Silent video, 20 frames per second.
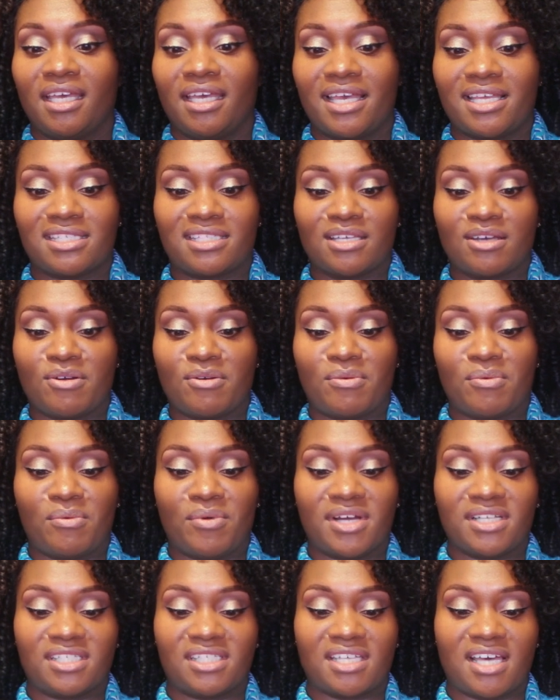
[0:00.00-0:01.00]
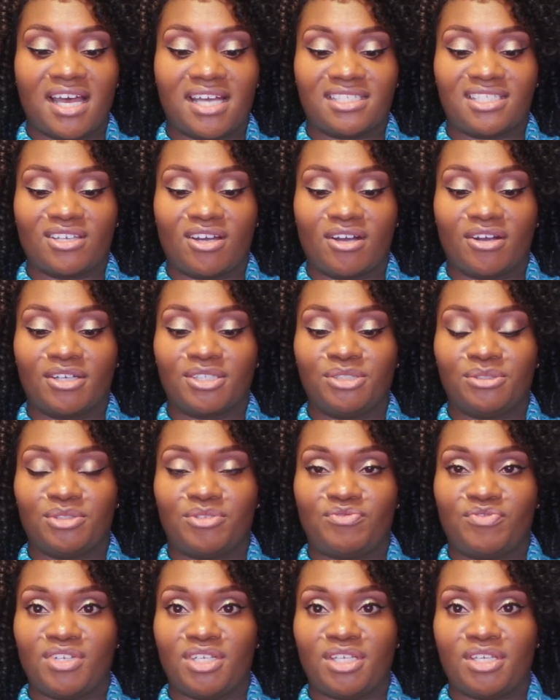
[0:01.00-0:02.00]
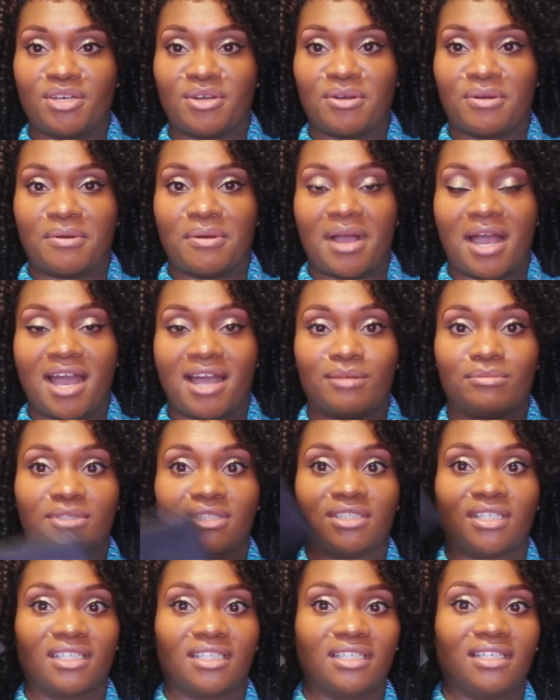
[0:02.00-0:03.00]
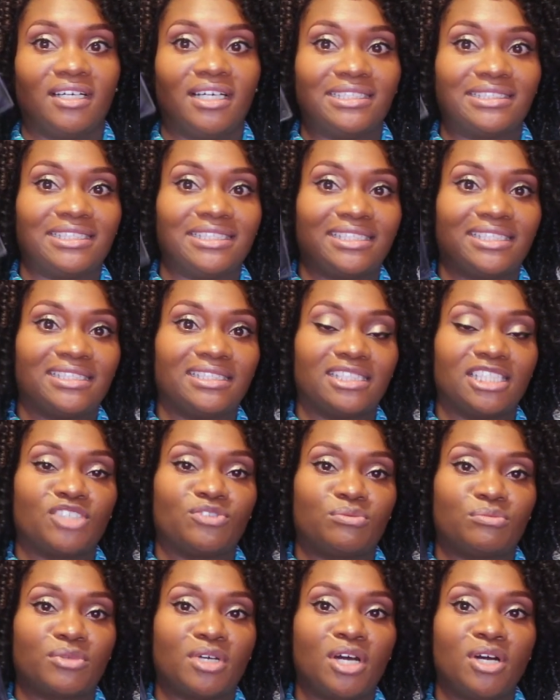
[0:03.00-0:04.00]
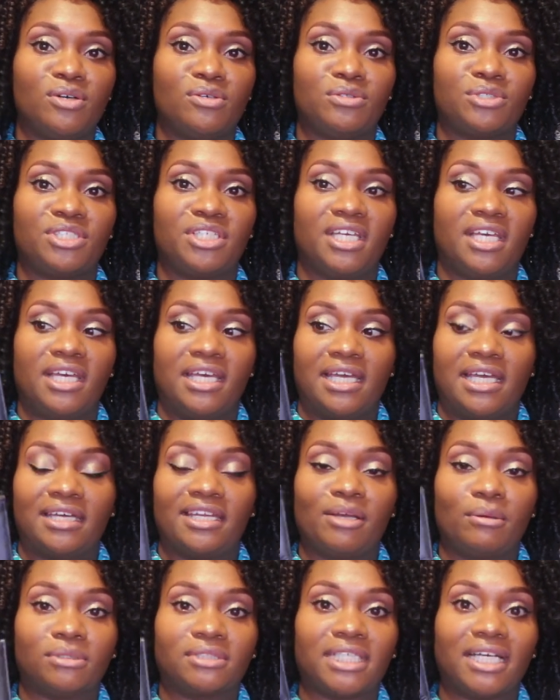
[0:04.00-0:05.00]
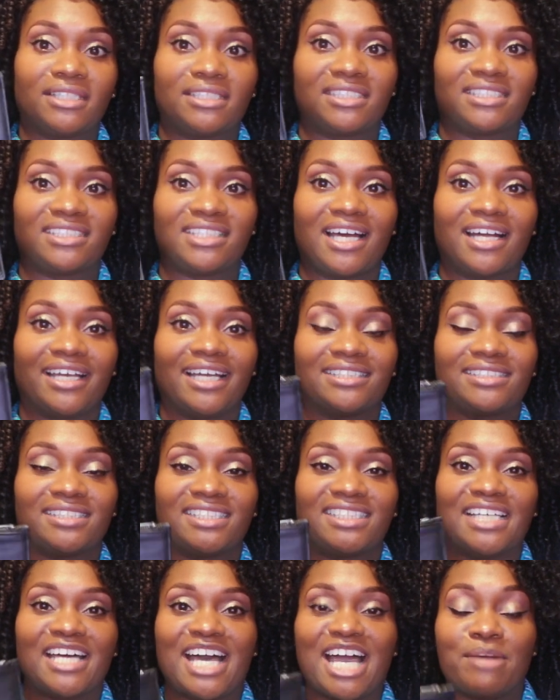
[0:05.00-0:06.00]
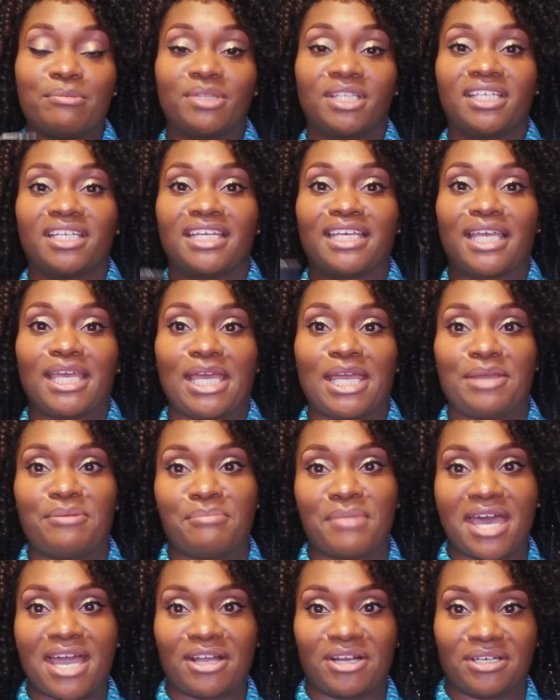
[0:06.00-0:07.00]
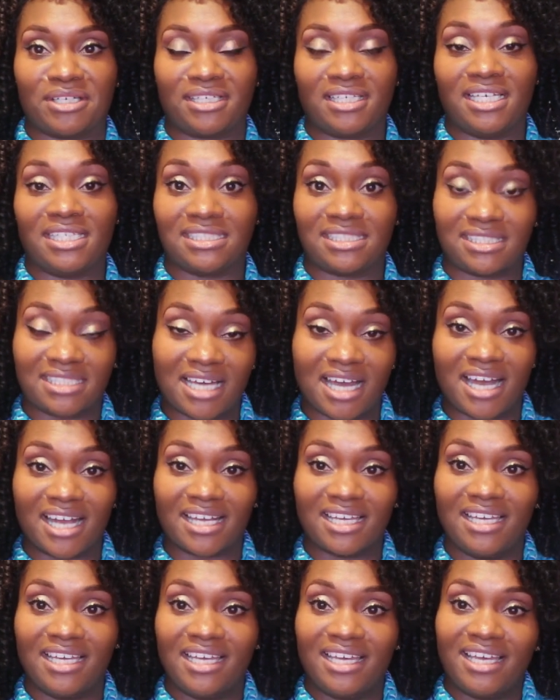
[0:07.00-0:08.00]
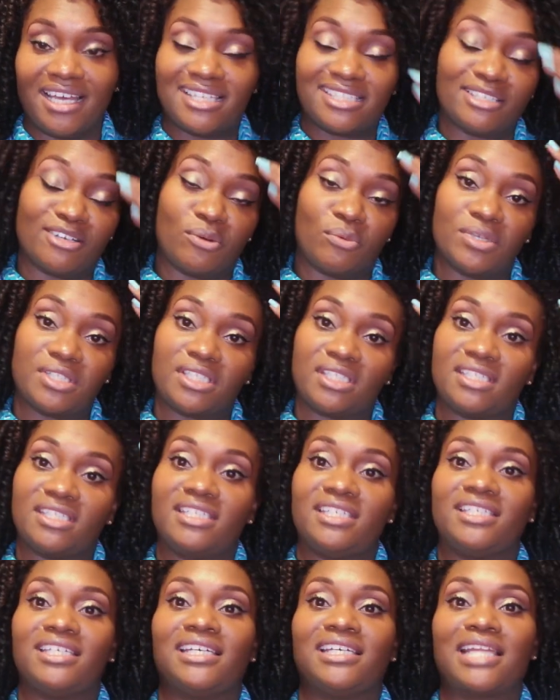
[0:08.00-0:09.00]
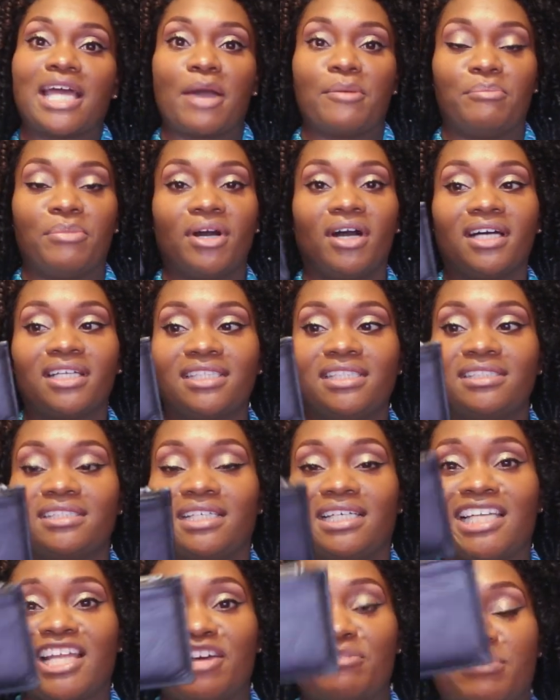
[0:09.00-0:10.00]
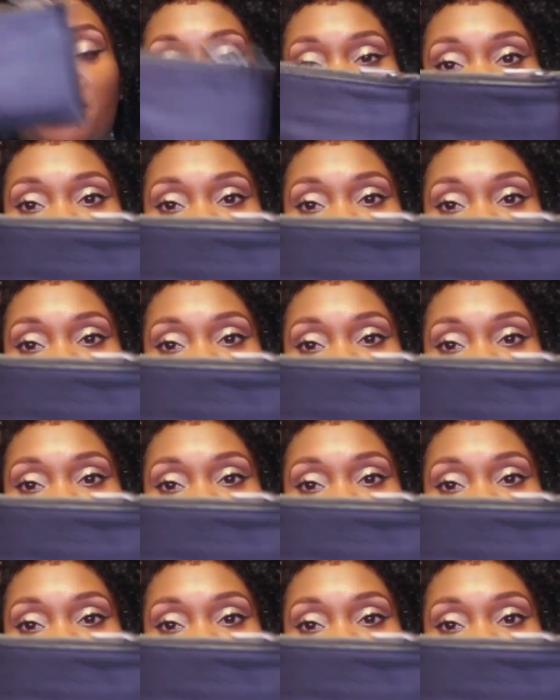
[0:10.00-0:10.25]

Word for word: And so once I saw her do the video, I was on the hunt to get this from Coach. And it was out of stock at the time, but then it came back in stock. And so once it did, I bought it and I've been